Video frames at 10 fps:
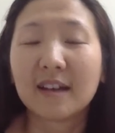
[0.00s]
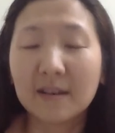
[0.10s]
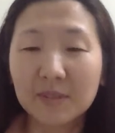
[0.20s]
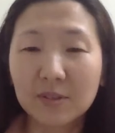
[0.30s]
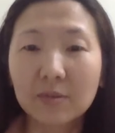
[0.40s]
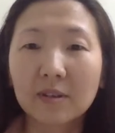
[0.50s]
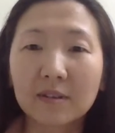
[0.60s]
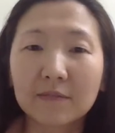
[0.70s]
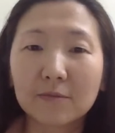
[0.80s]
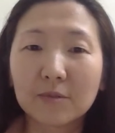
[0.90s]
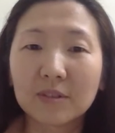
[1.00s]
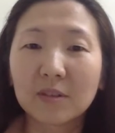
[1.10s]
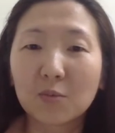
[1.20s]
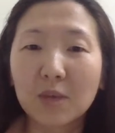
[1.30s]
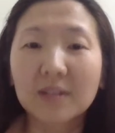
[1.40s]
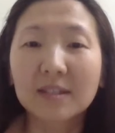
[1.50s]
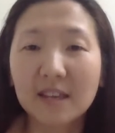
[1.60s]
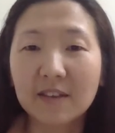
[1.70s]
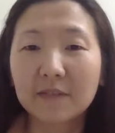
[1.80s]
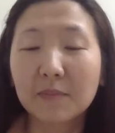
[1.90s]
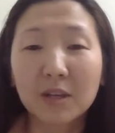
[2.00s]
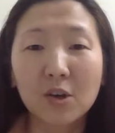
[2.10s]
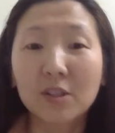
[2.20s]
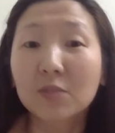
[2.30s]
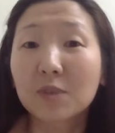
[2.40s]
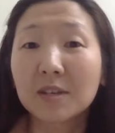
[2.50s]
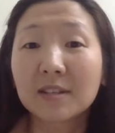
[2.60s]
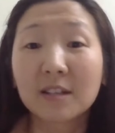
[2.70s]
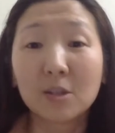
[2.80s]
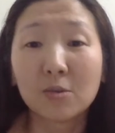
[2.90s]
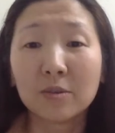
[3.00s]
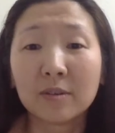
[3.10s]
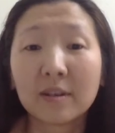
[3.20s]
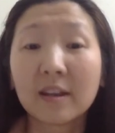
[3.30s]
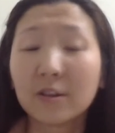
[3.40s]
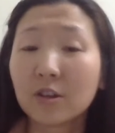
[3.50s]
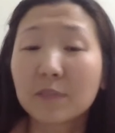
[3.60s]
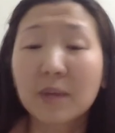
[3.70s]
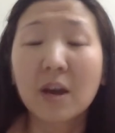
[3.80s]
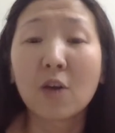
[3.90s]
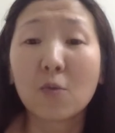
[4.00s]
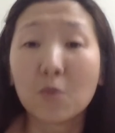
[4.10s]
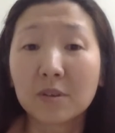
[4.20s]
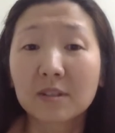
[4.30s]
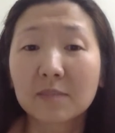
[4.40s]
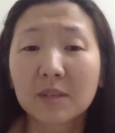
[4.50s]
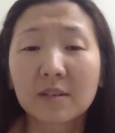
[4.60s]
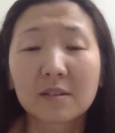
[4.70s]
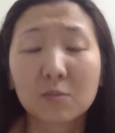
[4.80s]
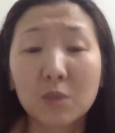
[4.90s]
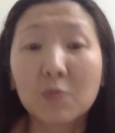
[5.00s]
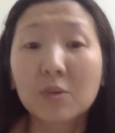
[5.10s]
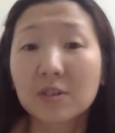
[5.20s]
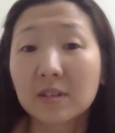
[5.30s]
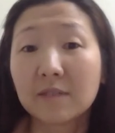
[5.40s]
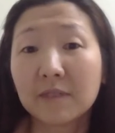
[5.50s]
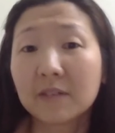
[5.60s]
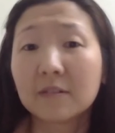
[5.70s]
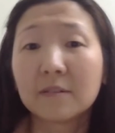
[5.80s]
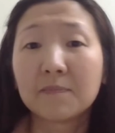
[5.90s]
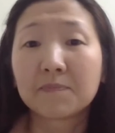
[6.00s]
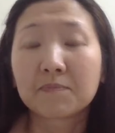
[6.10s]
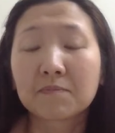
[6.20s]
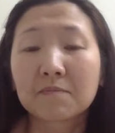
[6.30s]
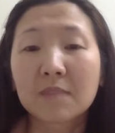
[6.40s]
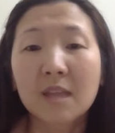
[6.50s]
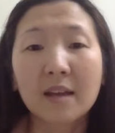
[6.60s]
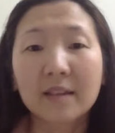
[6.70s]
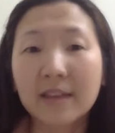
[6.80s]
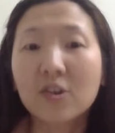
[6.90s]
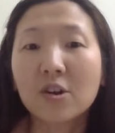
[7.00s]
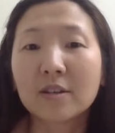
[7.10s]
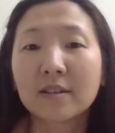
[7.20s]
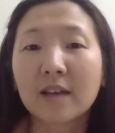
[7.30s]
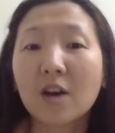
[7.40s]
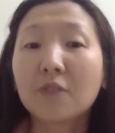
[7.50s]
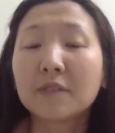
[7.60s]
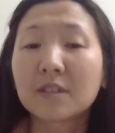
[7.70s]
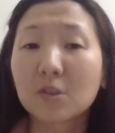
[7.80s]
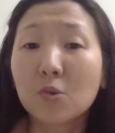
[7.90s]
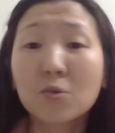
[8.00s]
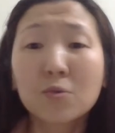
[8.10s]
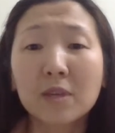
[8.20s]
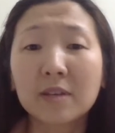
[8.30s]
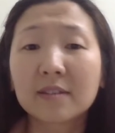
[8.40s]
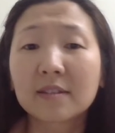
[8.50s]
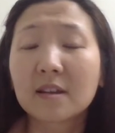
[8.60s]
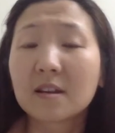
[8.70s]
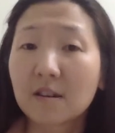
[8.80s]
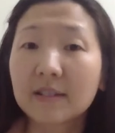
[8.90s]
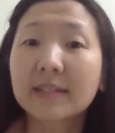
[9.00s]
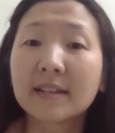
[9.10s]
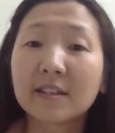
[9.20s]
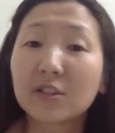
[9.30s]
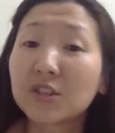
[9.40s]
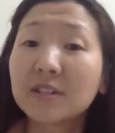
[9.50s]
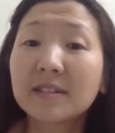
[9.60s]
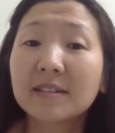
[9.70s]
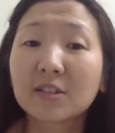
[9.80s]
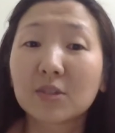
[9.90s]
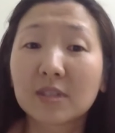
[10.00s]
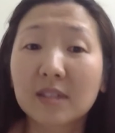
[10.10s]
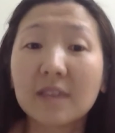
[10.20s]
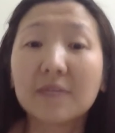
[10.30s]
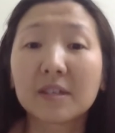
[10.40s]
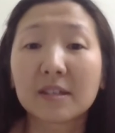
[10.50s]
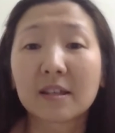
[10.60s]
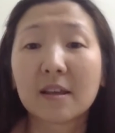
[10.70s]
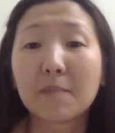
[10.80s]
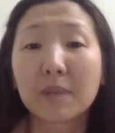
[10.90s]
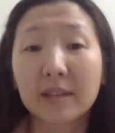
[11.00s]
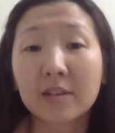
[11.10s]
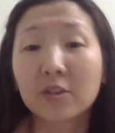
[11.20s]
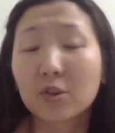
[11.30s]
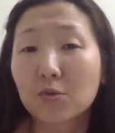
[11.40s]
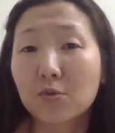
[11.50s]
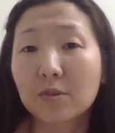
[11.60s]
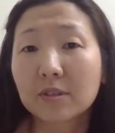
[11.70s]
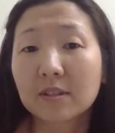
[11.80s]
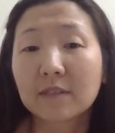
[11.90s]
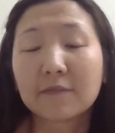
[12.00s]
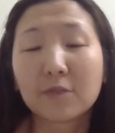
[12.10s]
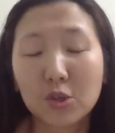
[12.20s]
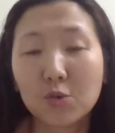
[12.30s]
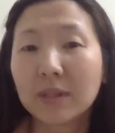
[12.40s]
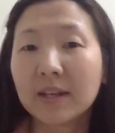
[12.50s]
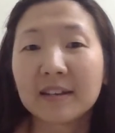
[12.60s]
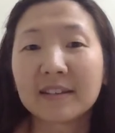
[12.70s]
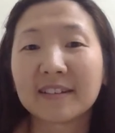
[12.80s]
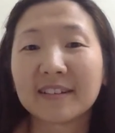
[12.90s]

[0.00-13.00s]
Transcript: I'm so thankful that we are saved by God's grace alone and not by our works, because we will surely fail. I thank God that out of His own grace, God sent Jesus to save us by dying on the cross for you and I.